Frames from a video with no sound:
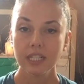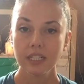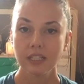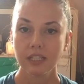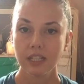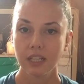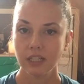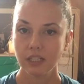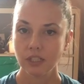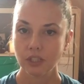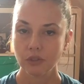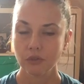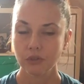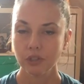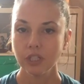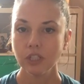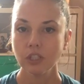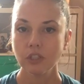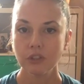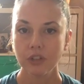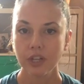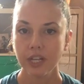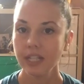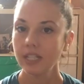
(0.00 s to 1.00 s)
Sanskrit
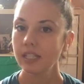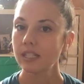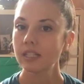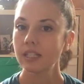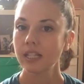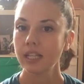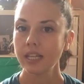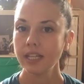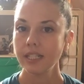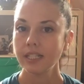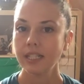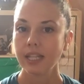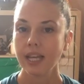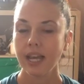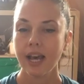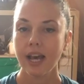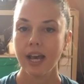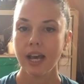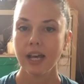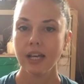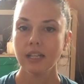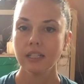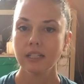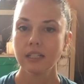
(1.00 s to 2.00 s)
translates
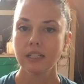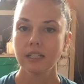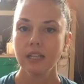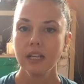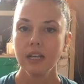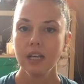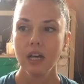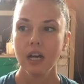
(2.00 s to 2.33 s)
as